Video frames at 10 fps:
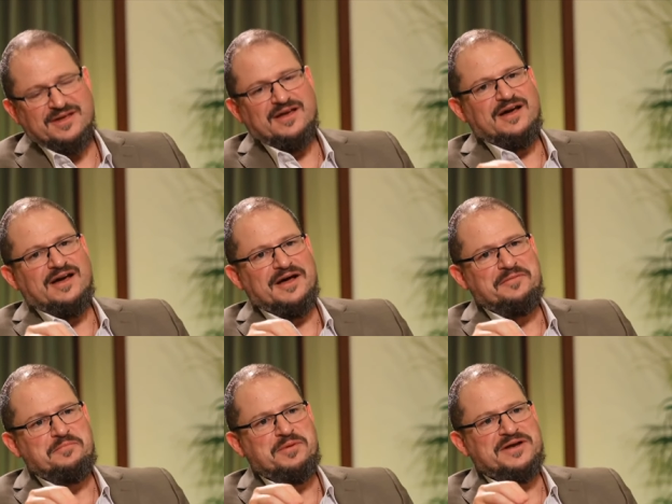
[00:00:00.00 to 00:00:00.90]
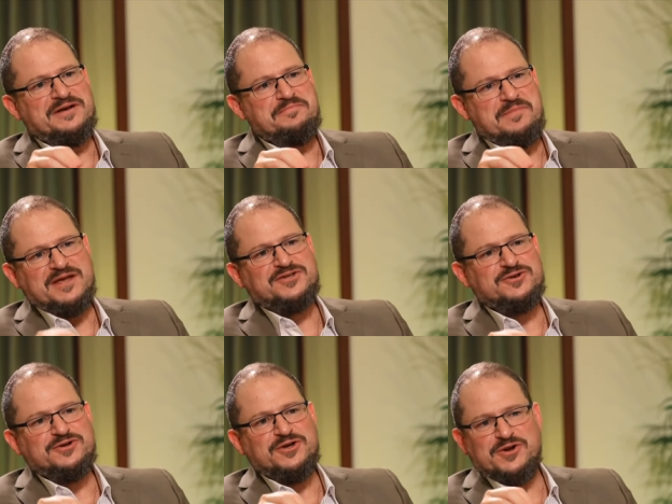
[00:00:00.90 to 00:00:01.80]
uh, but make
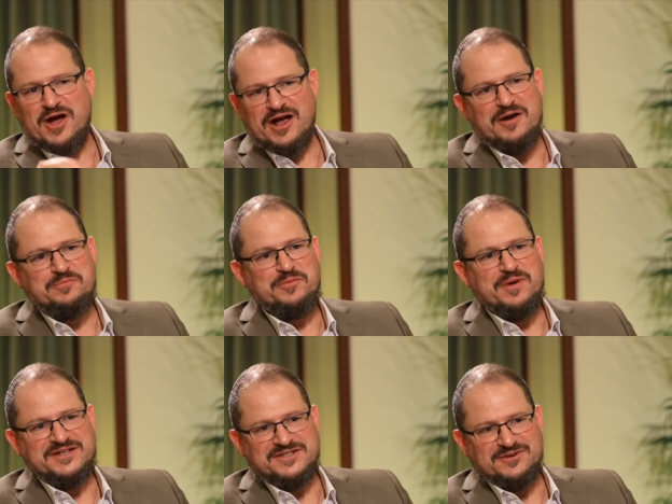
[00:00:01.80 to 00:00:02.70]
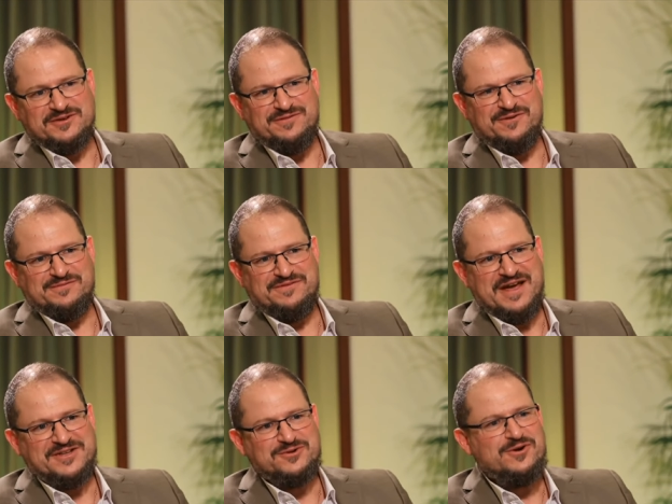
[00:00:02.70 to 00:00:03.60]
sure you're not compromising on the form
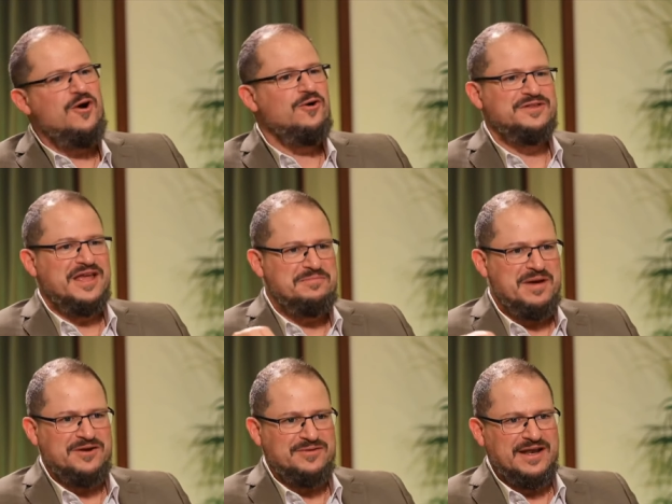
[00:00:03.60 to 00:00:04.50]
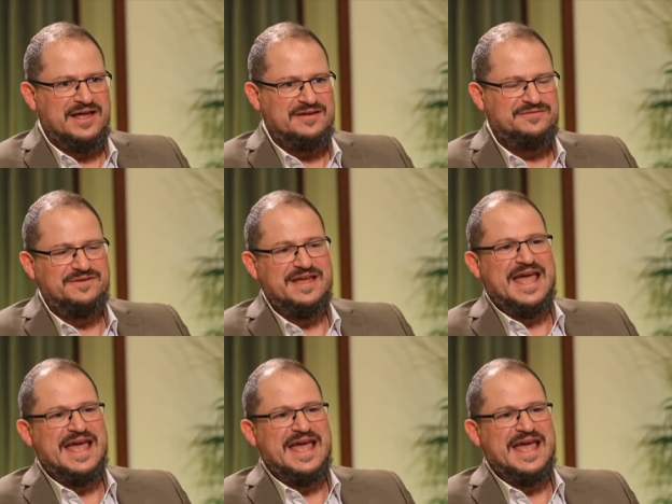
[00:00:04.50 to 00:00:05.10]
factor, all day battery life,